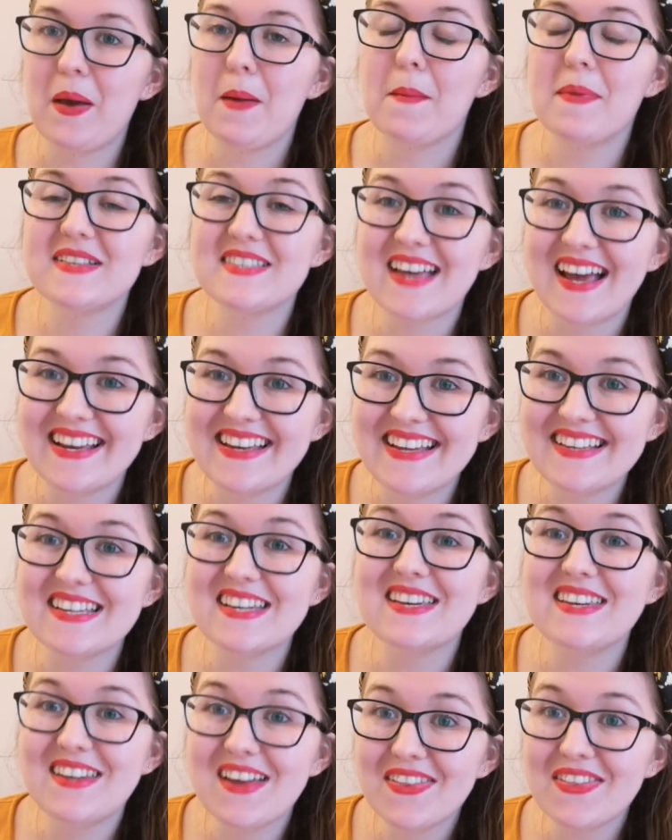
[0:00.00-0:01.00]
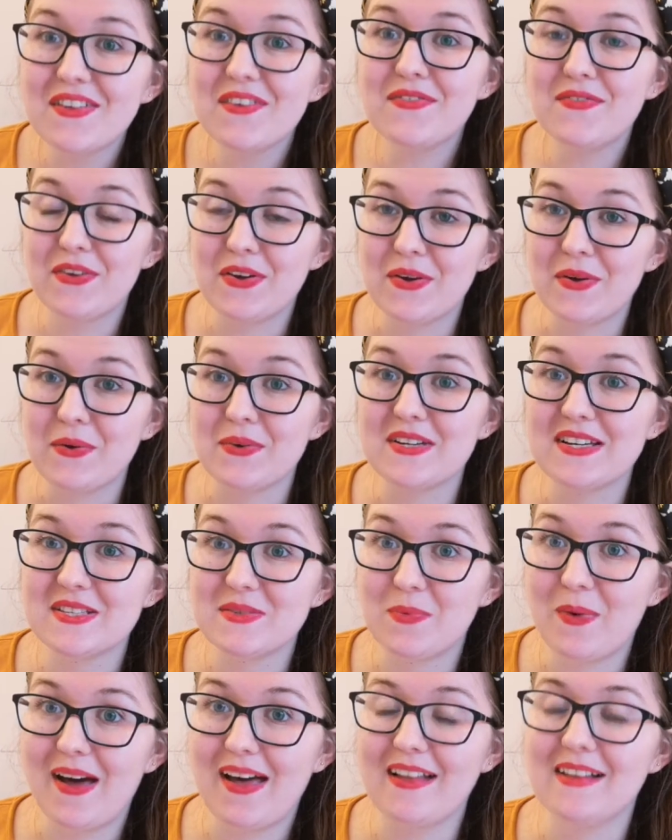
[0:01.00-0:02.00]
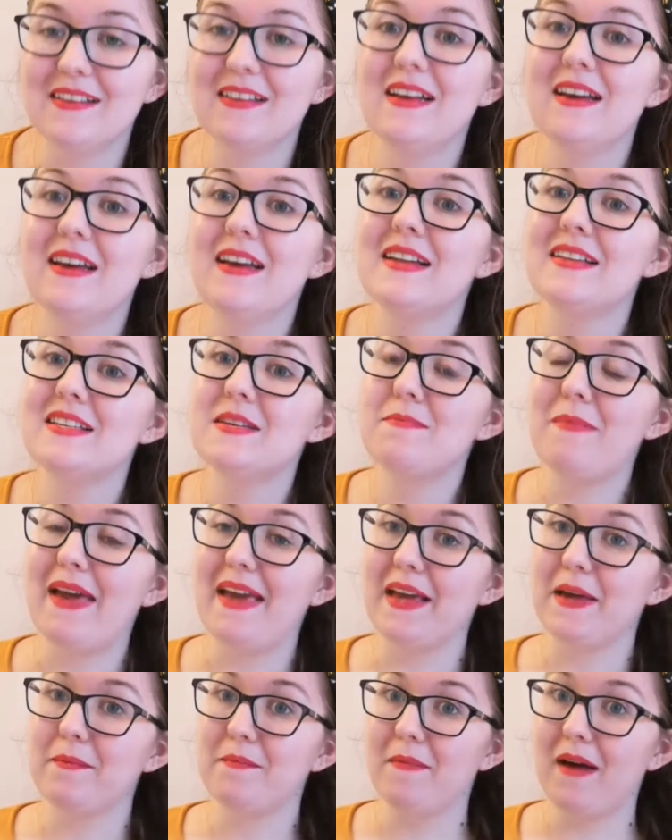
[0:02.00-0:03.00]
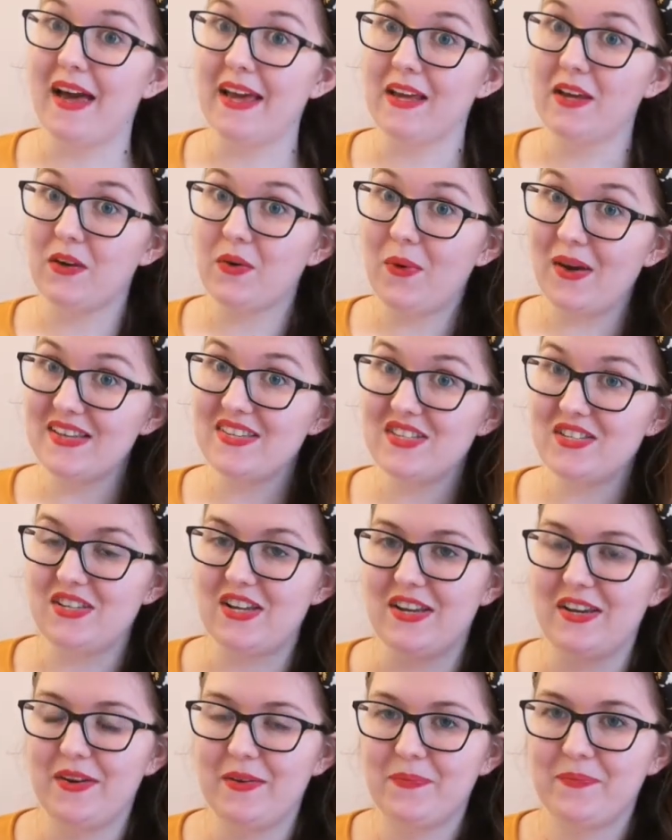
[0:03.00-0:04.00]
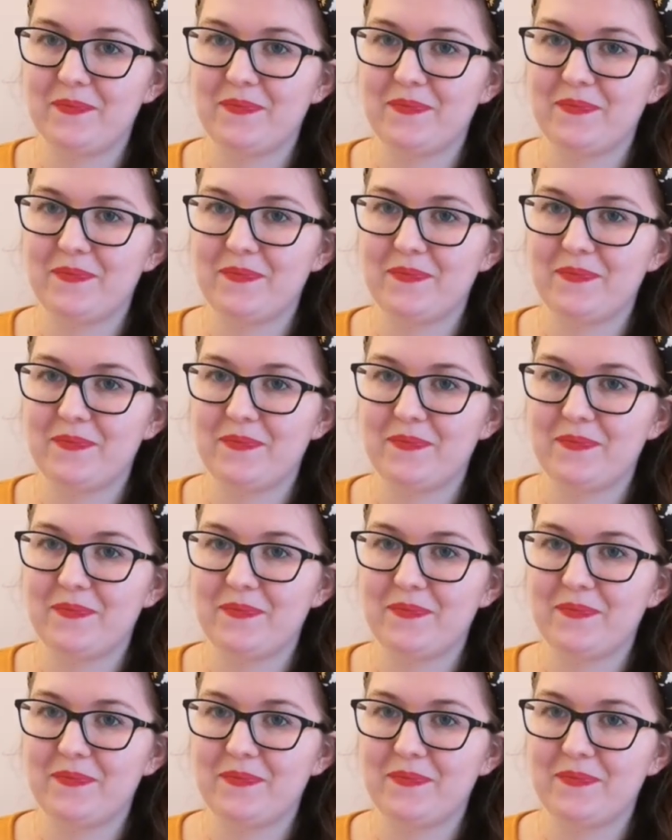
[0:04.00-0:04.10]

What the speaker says: but I need another food as well to make my question.